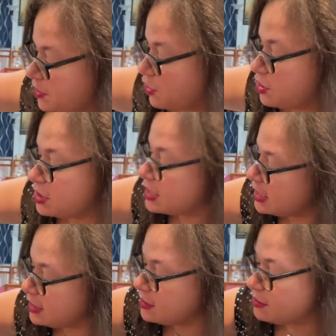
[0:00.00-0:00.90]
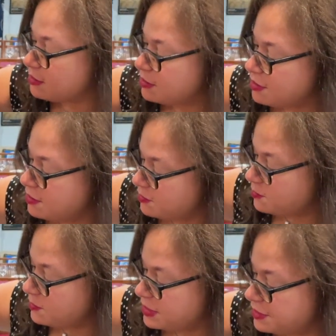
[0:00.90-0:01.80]
cooking
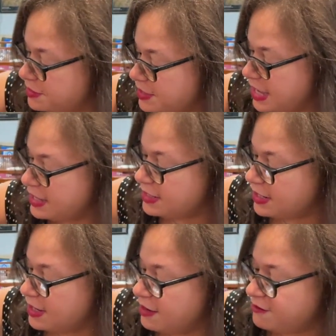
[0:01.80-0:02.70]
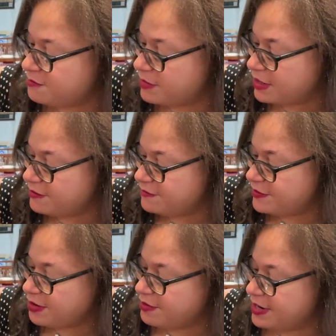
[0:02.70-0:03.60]
with any of my
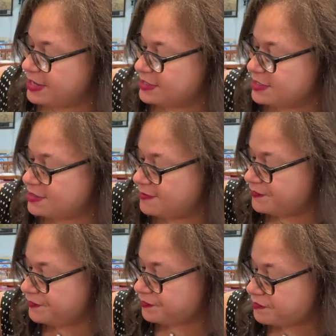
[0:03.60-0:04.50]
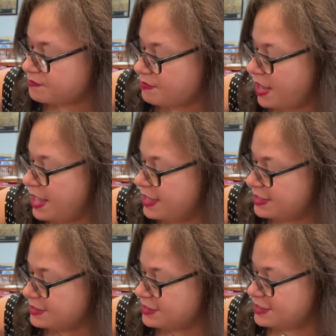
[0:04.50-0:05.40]
various
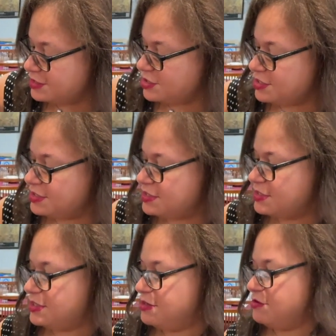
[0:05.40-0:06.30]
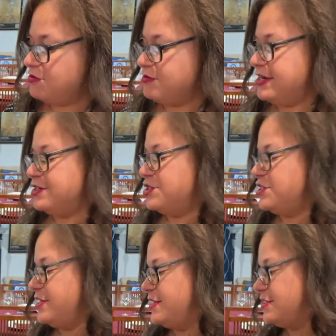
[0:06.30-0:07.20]
dishes and
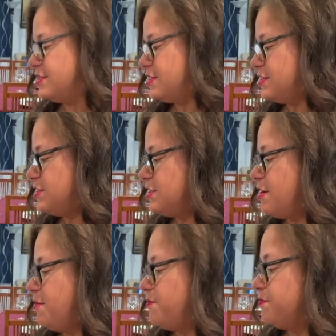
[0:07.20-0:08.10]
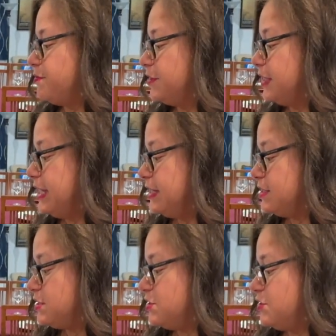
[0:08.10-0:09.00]
iterations. So
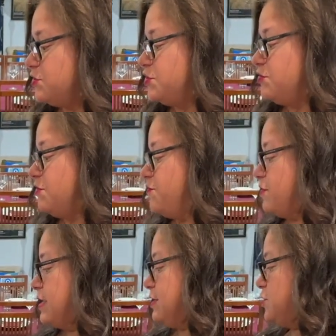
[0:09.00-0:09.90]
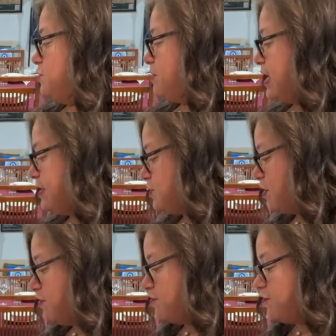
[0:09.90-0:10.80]
please do not forget to head
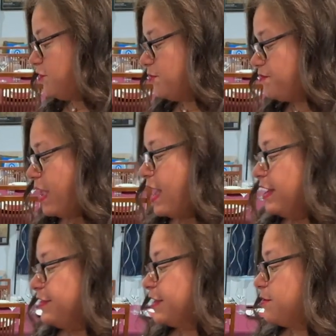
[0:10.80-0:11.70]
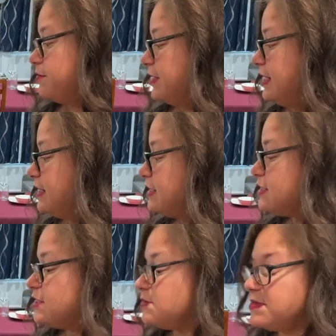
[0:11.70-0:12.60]
over. The complete list
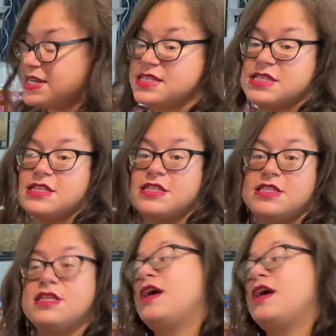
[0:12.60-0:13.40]
of spices